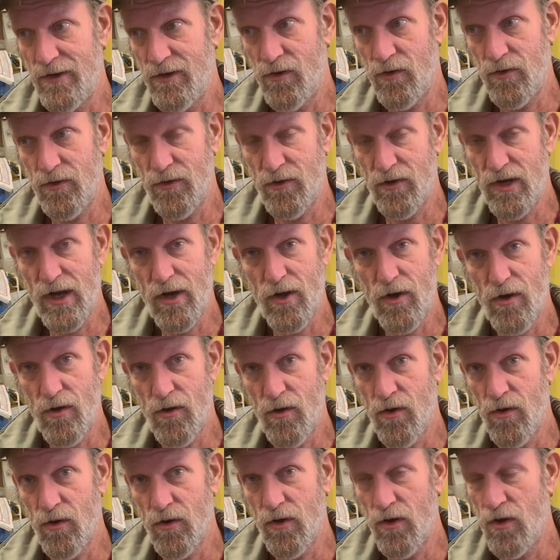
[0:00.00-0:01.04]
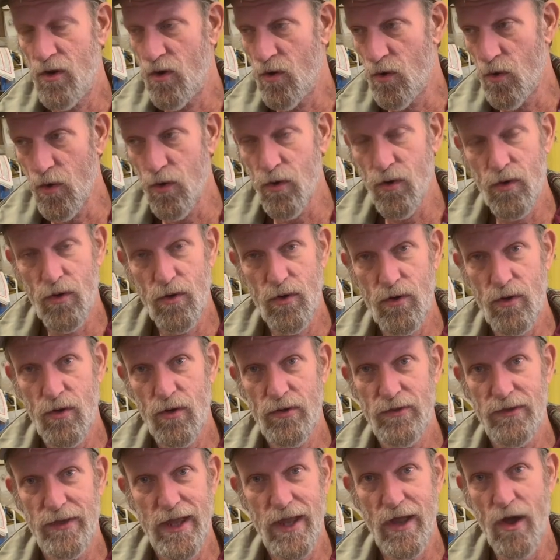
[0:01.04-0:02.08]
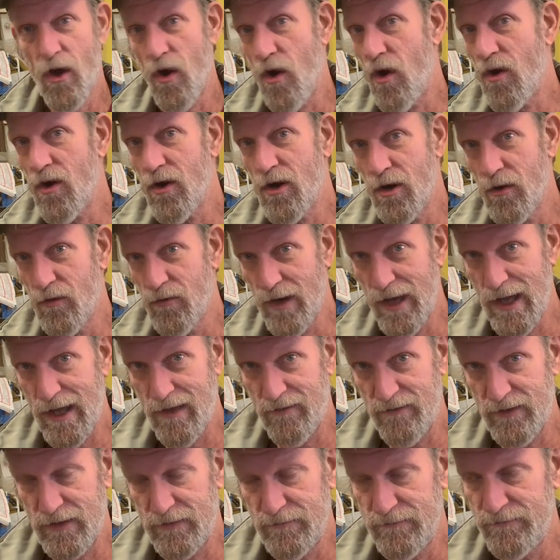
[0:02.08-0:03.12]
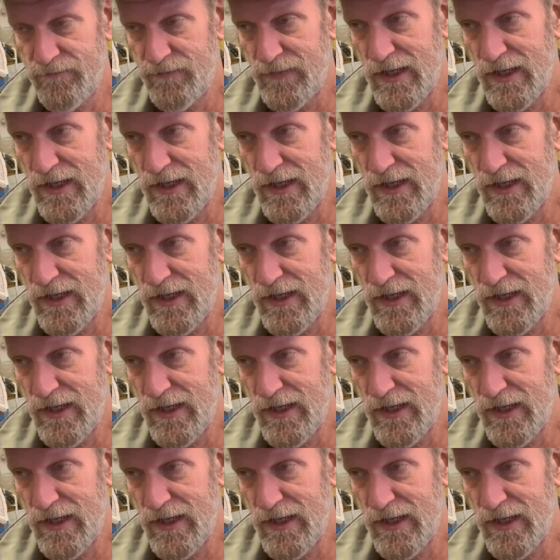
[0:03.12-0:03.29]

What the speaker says: or they are arriving,